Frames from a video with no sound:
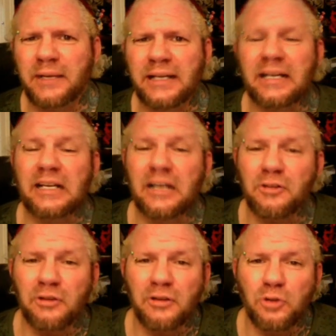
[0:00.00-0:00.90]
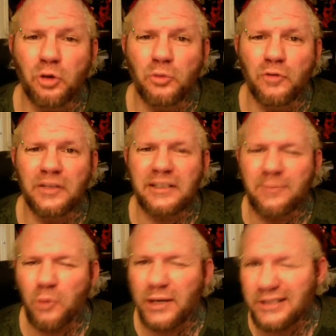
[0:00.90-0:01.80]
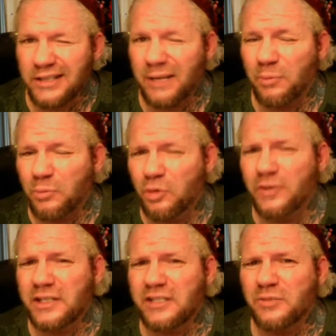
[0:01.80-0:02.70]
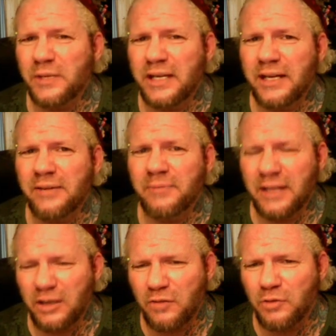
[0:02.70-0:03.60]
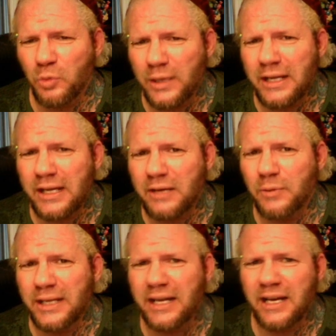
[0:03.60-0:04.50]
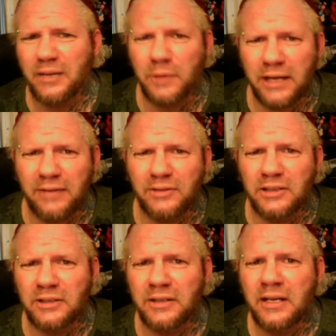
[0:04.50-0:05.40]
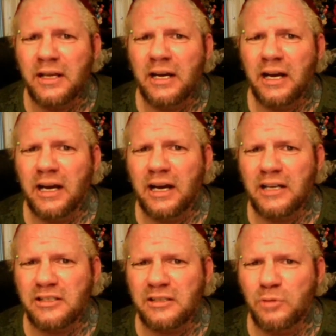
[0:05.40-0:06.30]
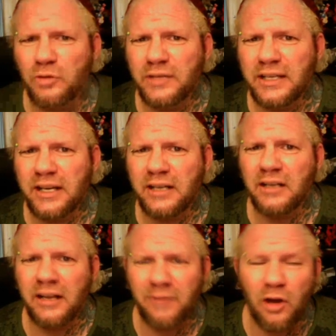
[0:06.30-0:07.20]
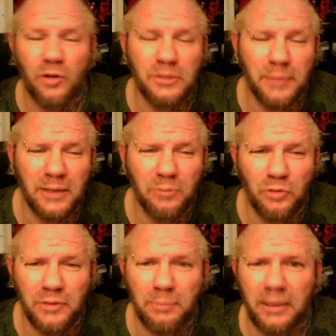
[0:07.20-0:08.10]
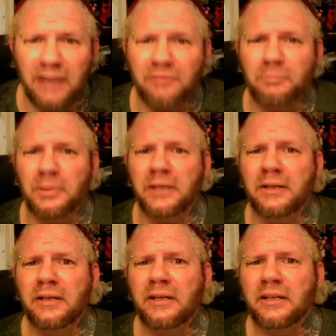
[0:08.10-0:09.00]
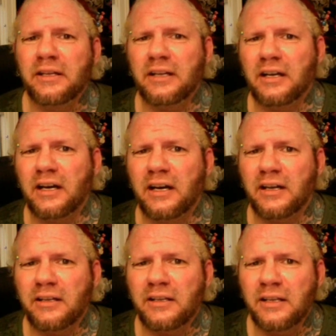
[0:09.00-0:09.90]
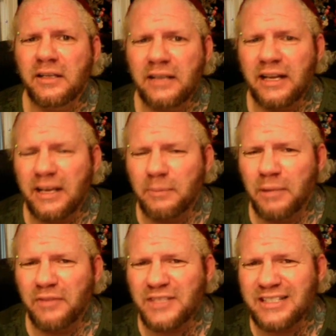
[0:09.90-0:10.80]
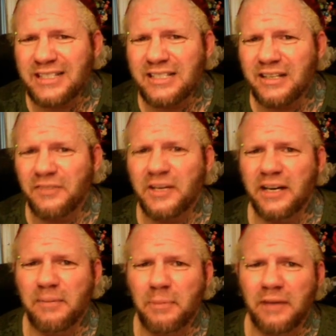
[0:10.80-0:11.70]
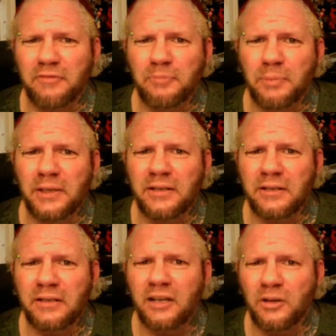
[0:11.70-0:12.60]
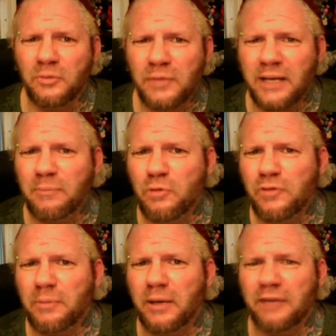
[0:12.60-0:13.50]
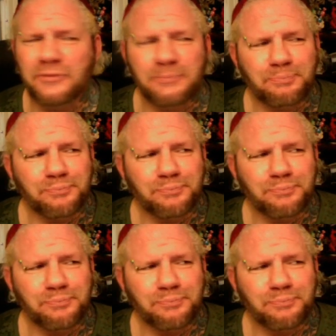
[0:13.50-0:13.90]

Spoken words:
And then another cool movie, because I've been watching a couple movies this weekend, like over the weekend, whatever. I was on the movie kick. I've always been a movie buff, but the not like a buff is the stuff kind of buff, but no, like a movie buff.